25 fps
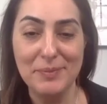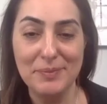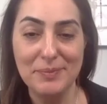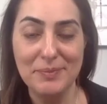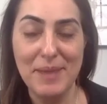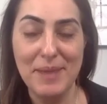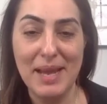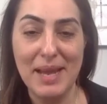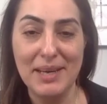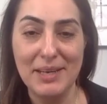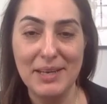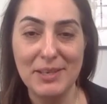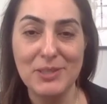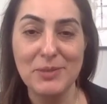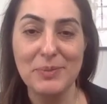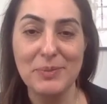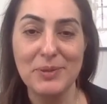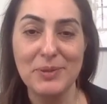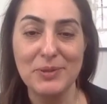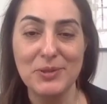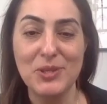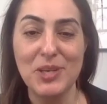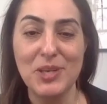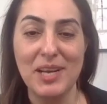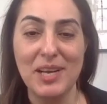
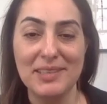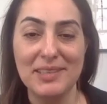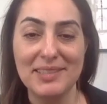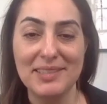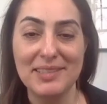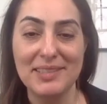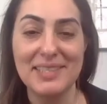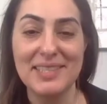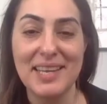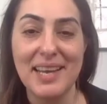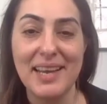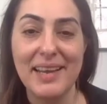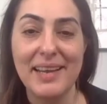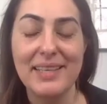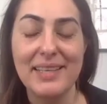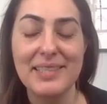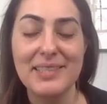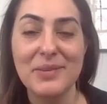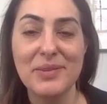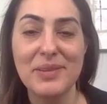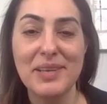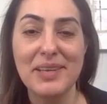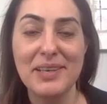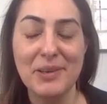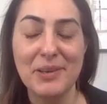manageable chunks,
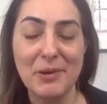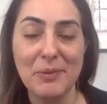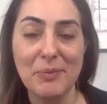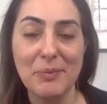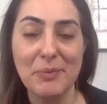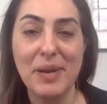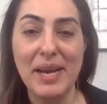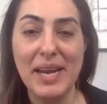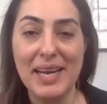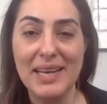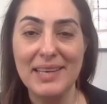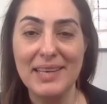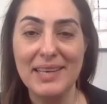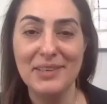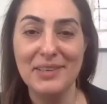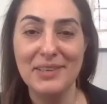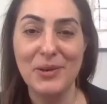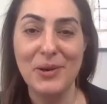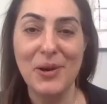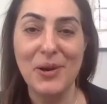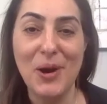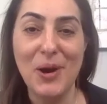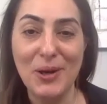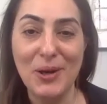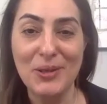so that your brain and
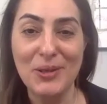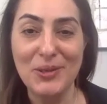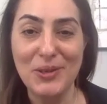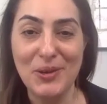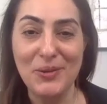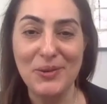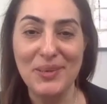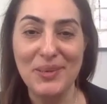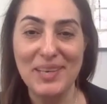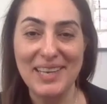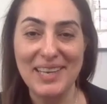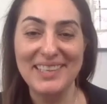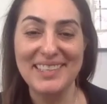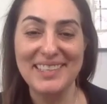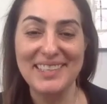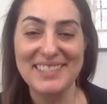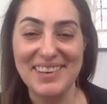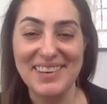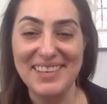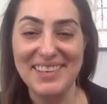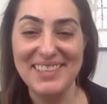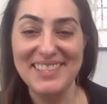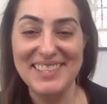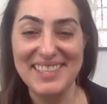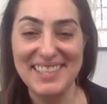your heart don't get
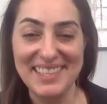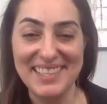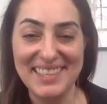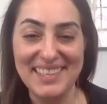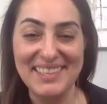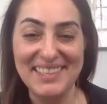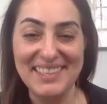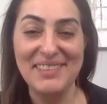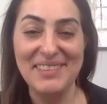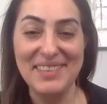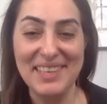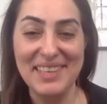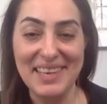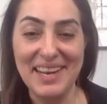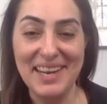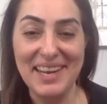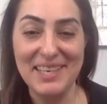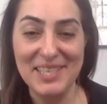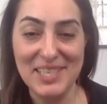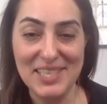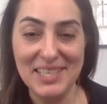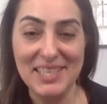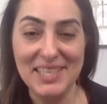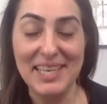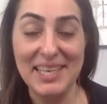exhausted, and you can
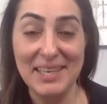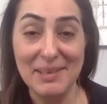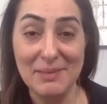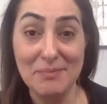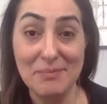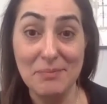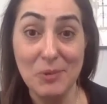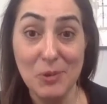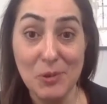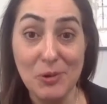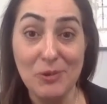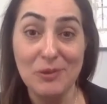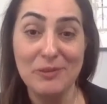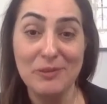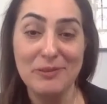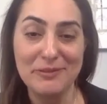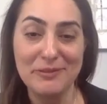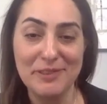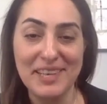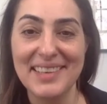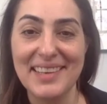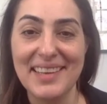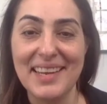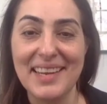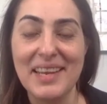actually move.
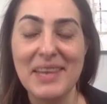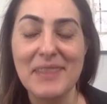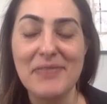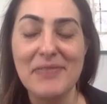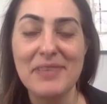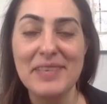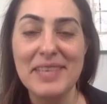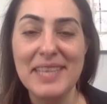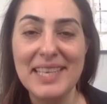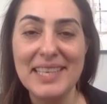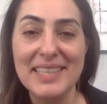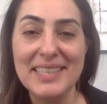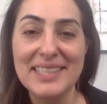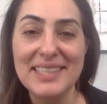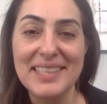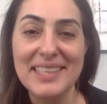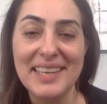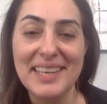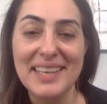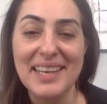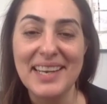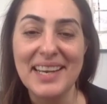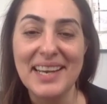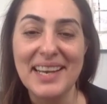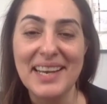Vineet,
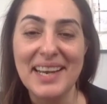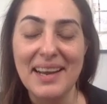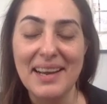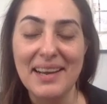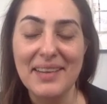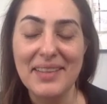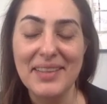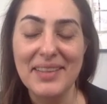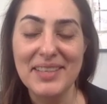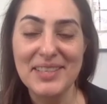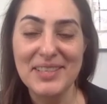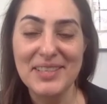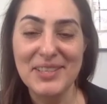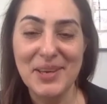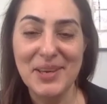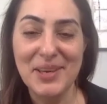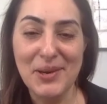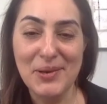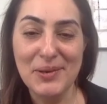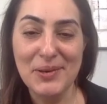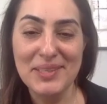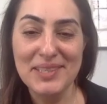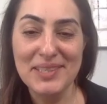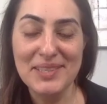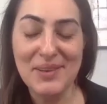this
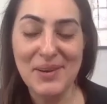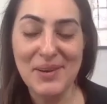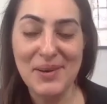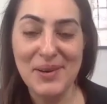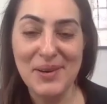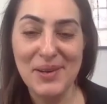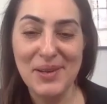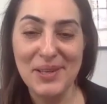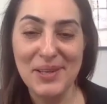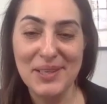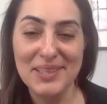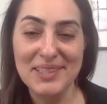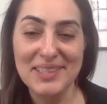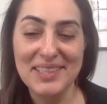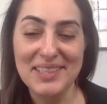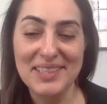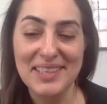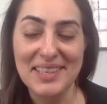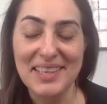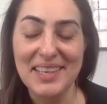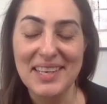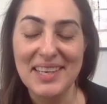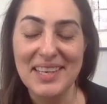show is called